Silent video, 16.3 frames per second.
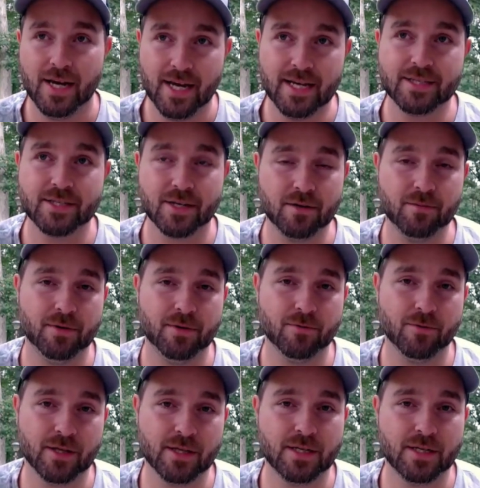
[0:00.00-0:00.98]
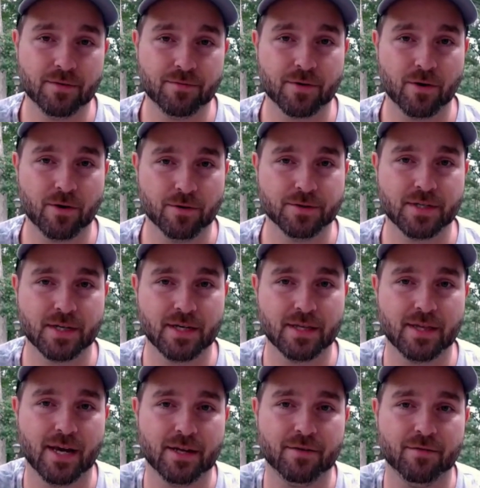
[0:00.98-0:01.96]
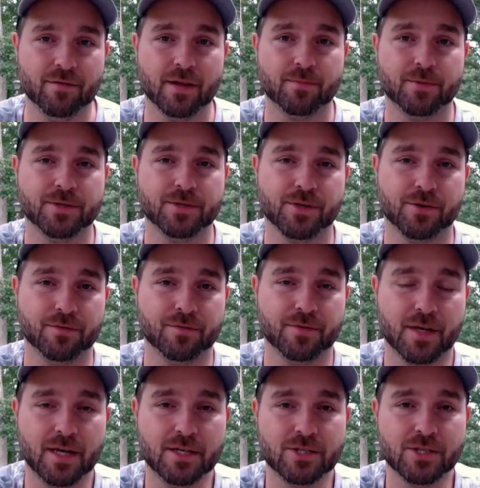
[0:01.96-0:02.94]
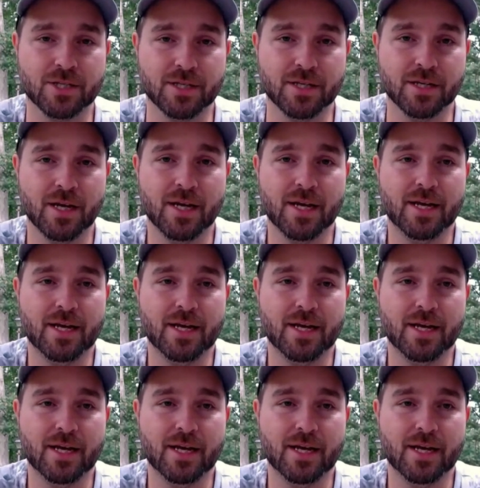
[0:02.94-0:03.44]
it's going to be really difficult to get that developer certification